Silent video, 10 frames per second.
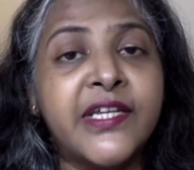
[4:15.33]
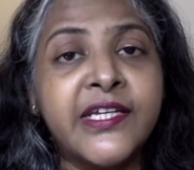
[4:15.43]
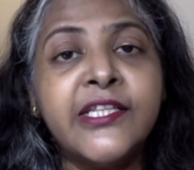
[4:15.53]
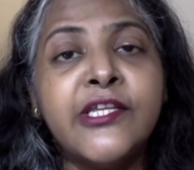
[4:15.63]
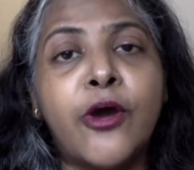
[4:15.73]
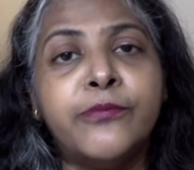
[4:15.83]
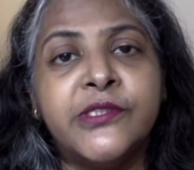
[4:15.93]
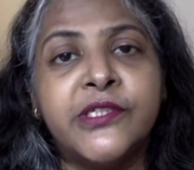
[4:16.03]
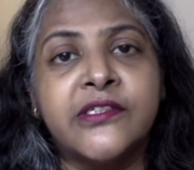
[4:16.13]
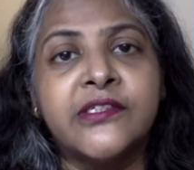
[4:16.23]
taken the
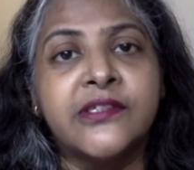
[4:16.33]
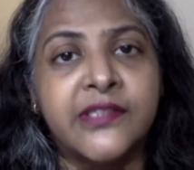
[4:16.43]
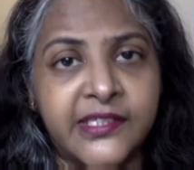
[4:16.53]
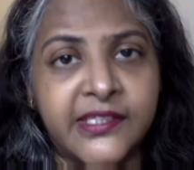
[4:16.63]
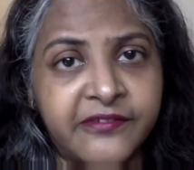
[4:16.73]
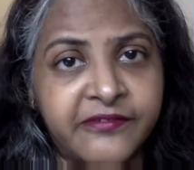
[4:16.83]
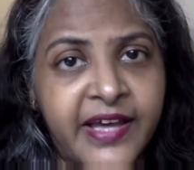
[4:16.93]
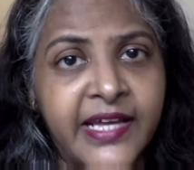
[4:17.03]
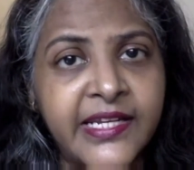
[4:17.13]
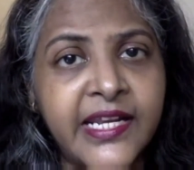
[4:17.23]
object, that is the
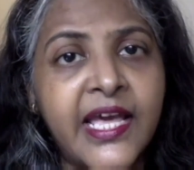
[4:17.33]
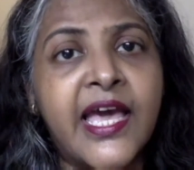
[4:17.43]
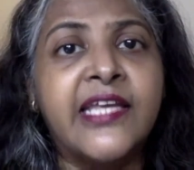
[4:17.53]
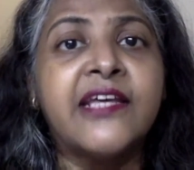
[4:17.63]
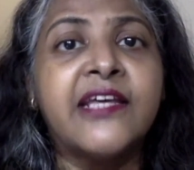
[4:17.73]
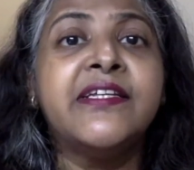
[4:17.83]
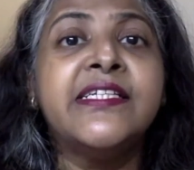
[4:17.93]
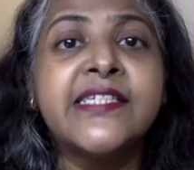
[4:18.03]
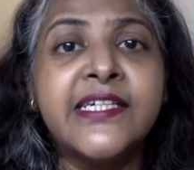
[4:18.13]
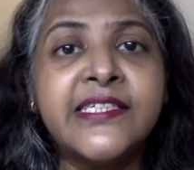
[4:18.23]
fan, and I've
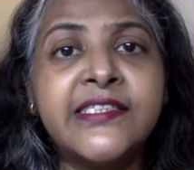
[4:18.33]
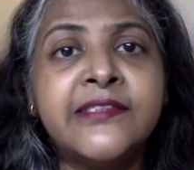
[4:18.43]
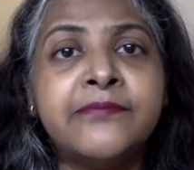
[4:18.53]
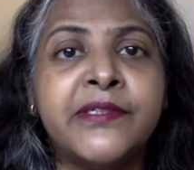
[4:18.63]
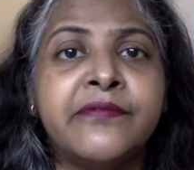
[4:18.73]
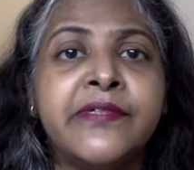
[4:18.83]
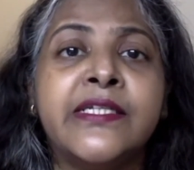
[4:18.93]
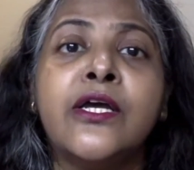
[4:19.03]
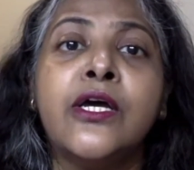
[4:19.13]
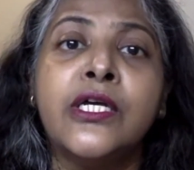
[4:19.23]
inserted it
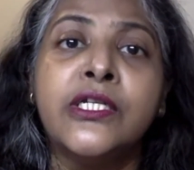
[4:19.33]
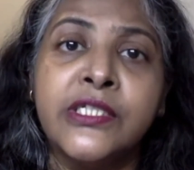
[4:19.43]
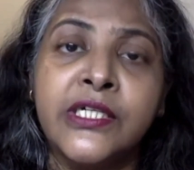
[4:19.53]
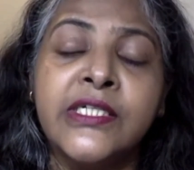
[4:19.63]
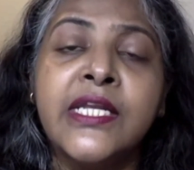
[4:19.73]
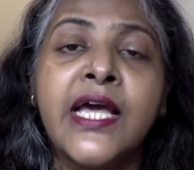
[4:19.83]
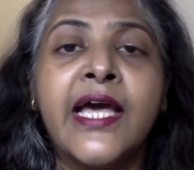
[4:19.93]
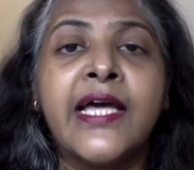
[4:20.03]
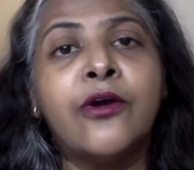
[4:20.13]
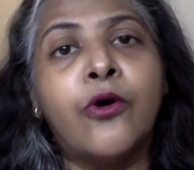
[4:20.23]
between turn
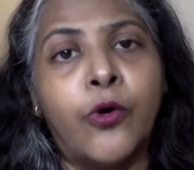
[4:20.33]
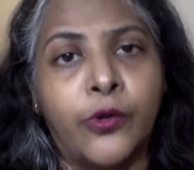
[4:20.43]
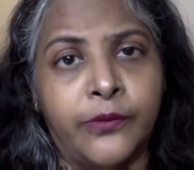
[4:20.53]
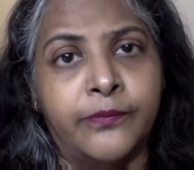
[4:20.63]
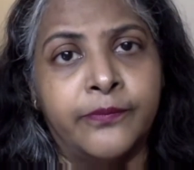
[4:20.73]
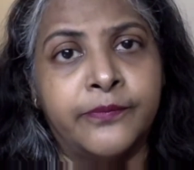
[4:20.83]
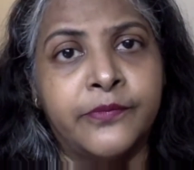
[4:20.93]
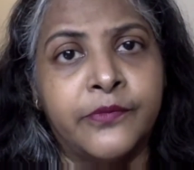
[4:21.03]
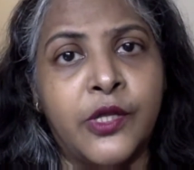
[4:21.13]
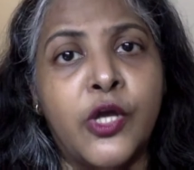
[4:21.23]
and on.
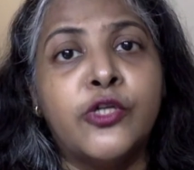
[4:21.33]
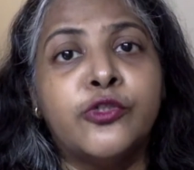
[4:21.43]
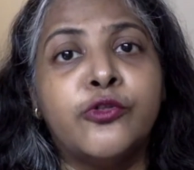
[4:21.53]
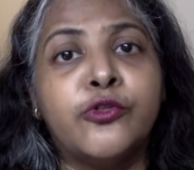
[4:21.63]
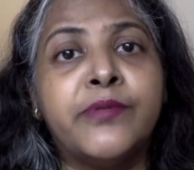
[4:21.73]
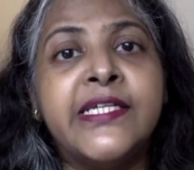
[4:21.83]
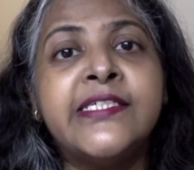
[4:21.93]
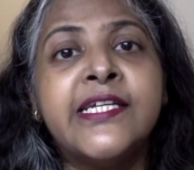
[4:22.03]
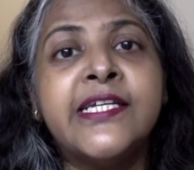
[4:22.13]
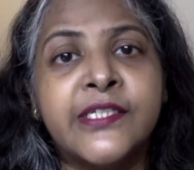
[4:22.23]
So please
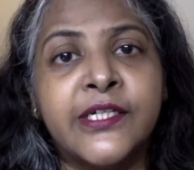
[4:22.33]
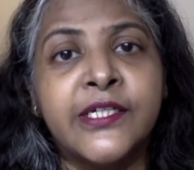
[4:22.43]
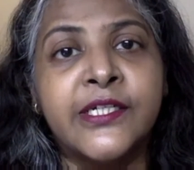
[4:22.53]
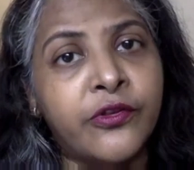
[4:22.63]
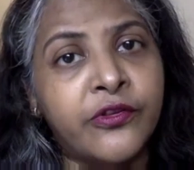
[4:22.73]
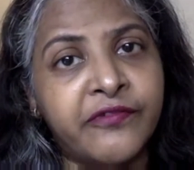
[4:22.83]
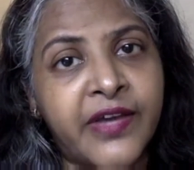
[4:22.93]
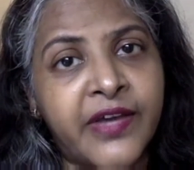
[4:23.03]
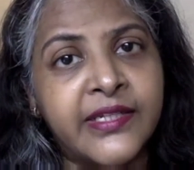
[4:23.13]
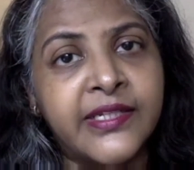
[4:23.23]
turn on the
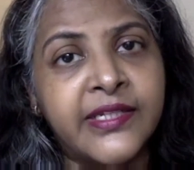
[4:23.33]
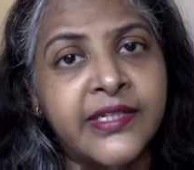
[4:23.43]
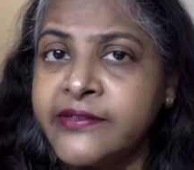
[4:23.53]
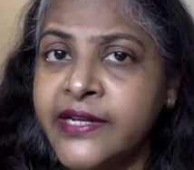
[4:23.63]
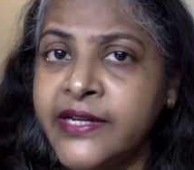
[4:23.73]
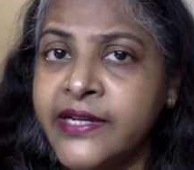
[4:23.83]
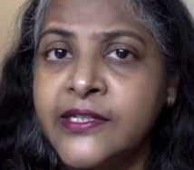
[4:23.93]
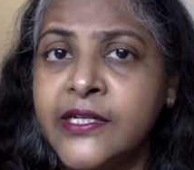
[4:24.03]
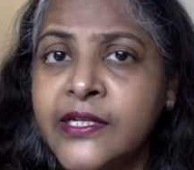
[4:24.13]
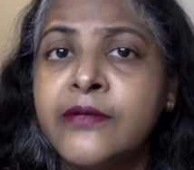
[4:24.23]
fan is correct.
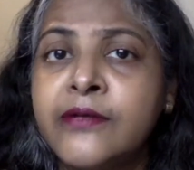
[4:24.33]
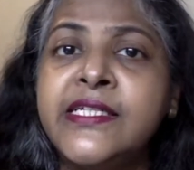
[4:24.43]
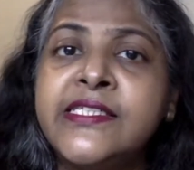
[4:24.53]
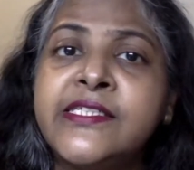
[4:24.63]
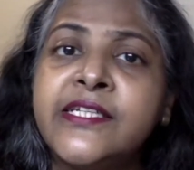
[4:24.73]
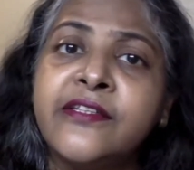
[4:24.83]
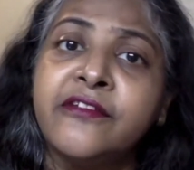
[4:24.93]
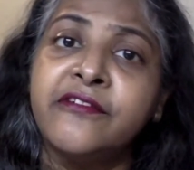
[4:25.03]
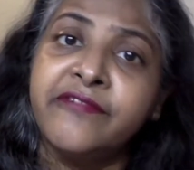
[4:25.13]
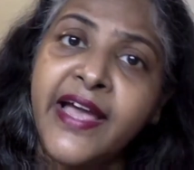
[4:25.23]
Please turn
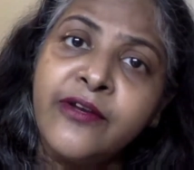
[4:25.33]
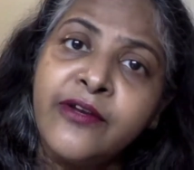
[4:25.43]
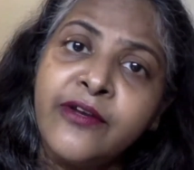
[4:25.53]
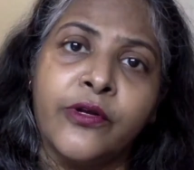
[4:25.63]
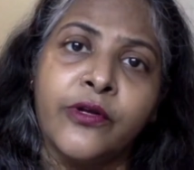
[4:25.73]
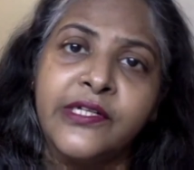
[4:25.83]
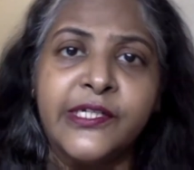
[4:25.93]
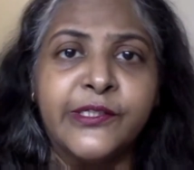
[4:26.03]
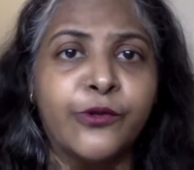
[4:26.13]
the fan on is